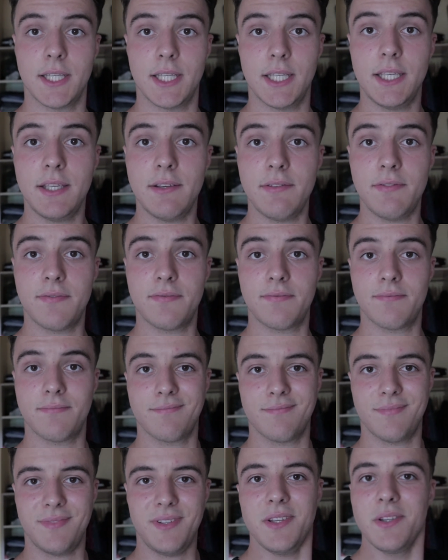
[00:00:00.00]
If
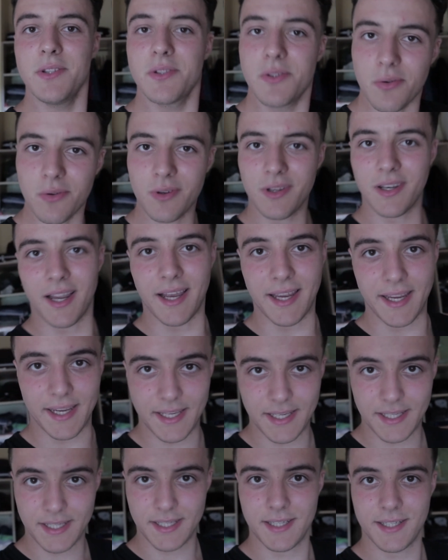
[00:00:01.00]
you don't like
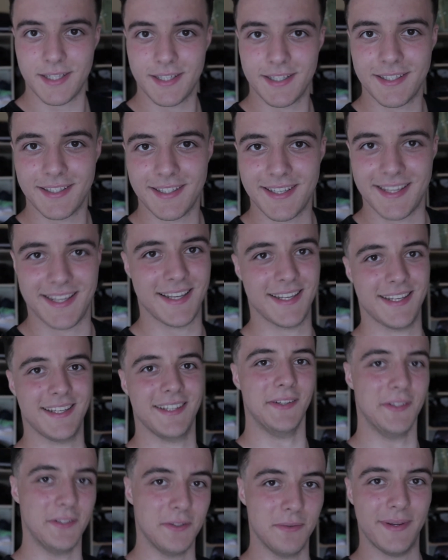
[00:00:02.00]

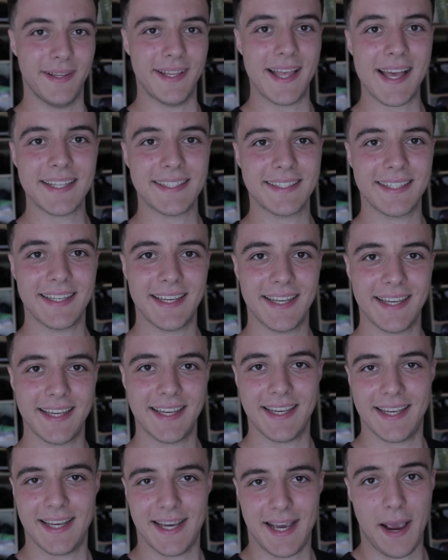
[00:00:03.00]
doing that,
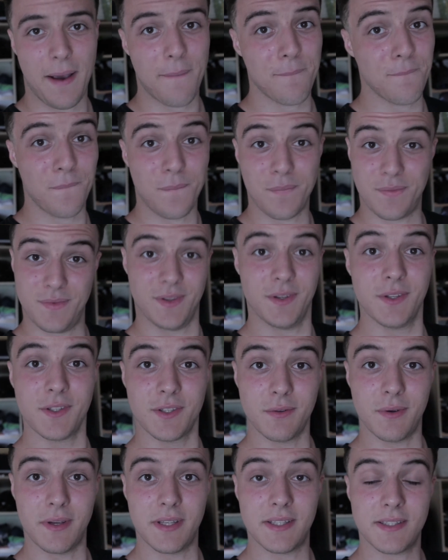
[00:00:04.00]
don't
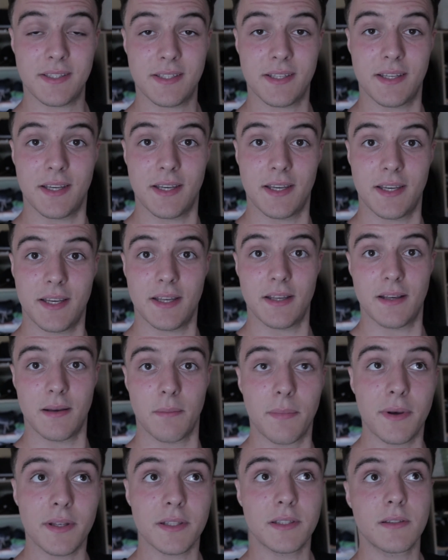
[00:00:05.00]
do it.
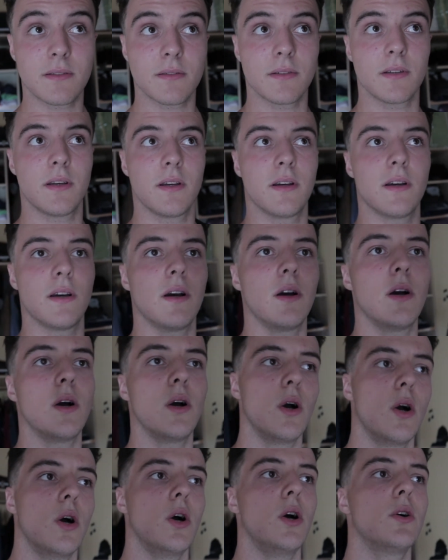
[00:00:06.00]
But
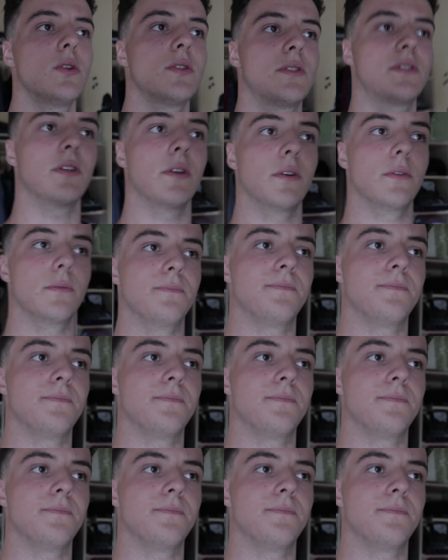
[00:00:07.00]
also,